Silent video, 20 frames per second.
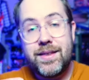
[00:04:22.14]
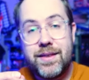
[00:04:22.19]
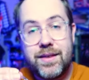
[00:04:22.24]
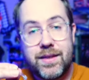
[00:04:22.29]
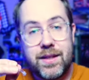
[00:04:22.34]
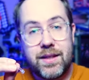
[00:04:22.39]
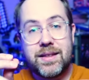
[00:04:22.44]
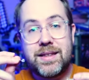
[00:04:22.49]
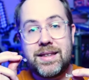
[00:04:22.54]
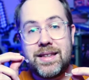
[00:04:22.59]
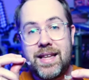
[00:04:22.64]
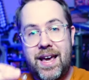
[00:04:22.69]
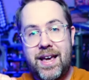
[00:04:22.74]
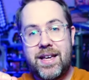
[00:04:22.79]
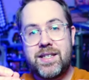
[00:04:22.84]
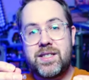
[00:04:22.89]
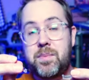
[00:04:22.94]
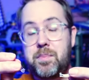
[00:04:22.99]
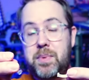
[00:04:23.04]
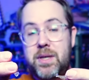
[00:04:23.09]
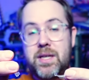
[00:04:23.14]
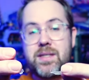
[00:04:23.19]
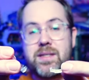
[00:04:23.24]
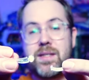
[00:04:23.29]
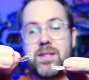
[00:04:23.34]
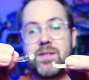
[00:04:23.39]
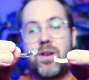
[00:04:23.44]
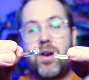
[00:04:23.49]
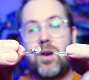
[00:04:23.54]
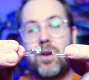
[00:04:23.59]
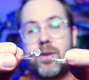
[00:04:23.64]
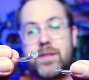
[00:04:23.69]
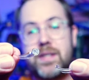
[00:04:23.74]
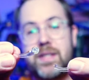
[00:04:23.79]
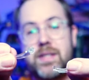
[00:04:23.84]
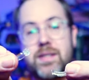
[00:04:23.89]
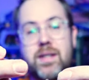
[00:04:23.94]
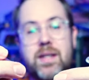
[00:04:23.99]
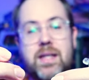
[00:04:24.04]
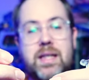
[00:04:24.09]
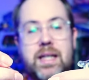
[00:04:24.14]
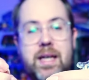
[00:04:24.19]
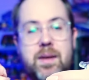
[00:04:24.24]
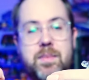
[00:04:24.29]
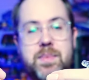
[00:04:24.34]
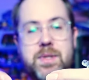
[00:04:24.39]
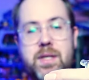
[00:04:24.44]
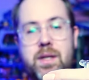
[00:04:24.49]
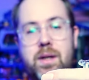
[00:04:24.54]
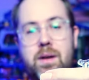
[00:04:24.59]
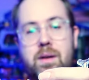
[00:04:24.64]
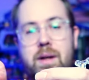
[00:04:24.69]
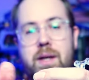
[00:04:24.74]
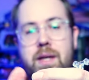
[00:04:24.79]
The last pieces are these clamps here.